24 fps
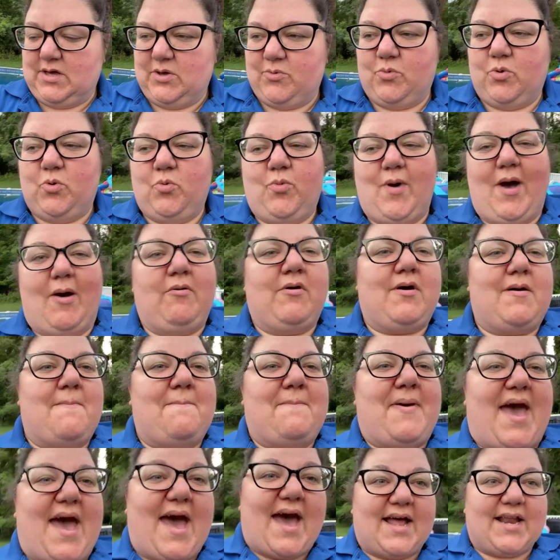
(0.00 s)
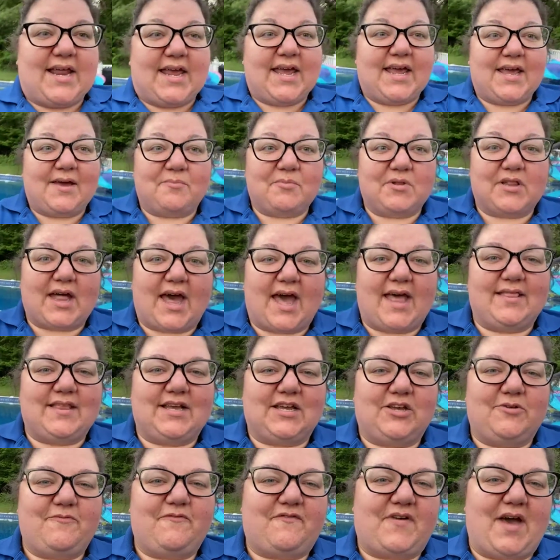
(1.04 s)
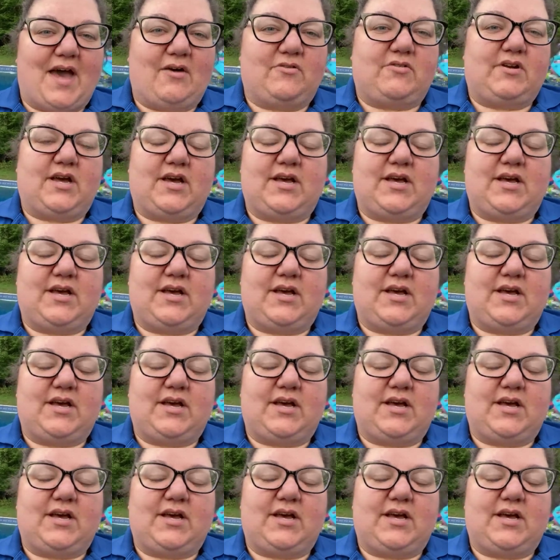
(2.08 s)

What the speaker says: Well, welcome, Patty. I'm glad that you found